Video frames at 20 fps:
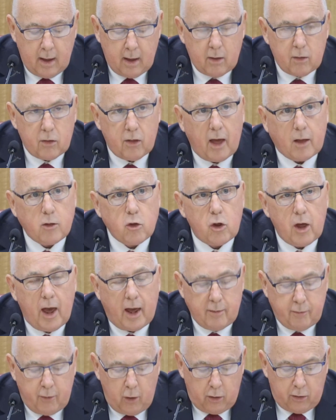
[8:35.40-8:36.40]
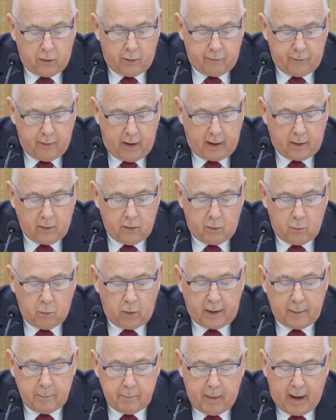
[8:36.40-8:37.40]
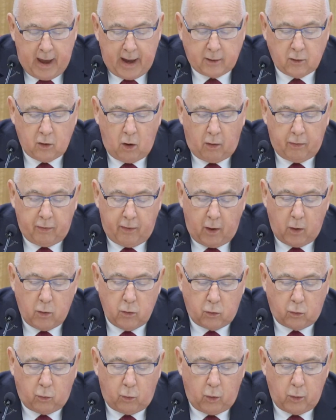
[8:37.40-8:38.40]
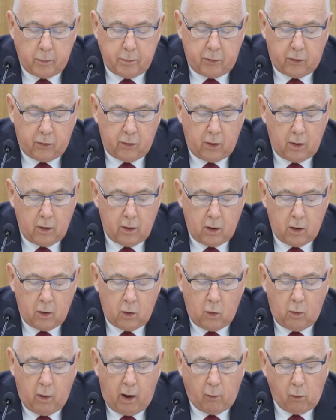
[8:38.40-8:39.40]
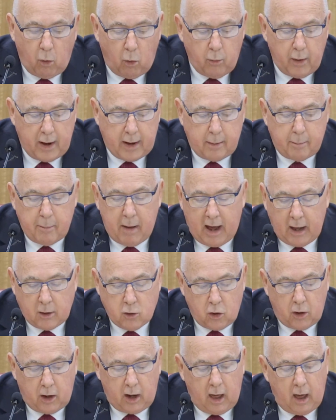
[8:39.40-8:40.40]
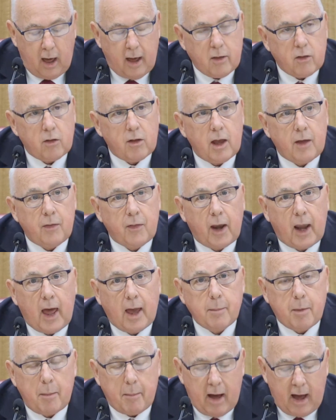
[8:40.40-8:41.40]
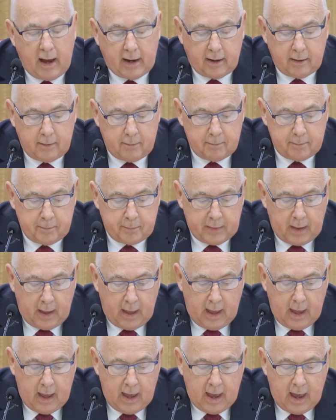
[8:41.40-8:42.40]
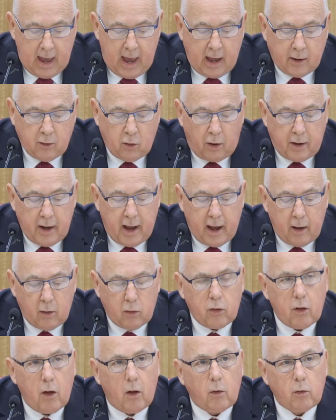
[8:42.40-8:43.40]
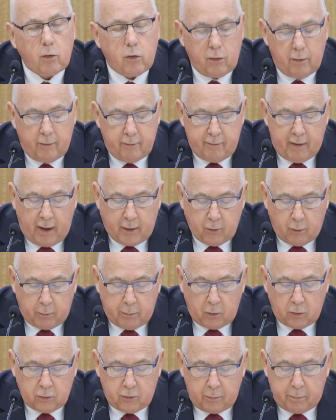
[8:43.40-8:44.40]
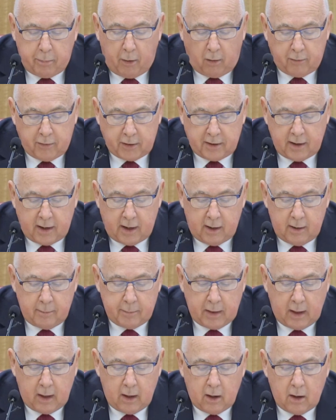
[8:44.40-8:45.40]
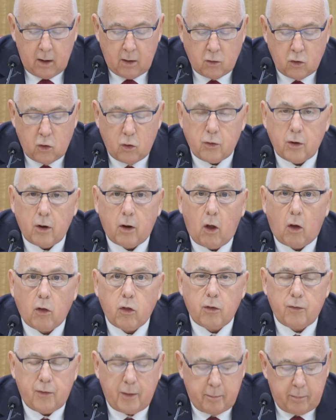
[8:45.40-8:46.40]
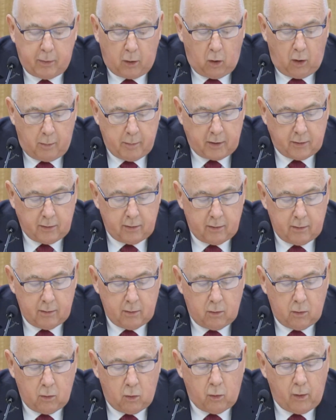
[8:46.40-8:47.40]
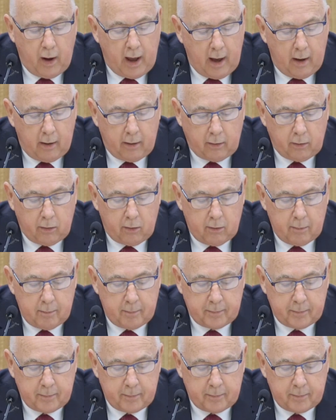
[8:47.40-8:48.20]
Such adverse effects will impact on those groups who are already marginalised in the labour market and on households vulnerable to poverty due to loss of employment or hours.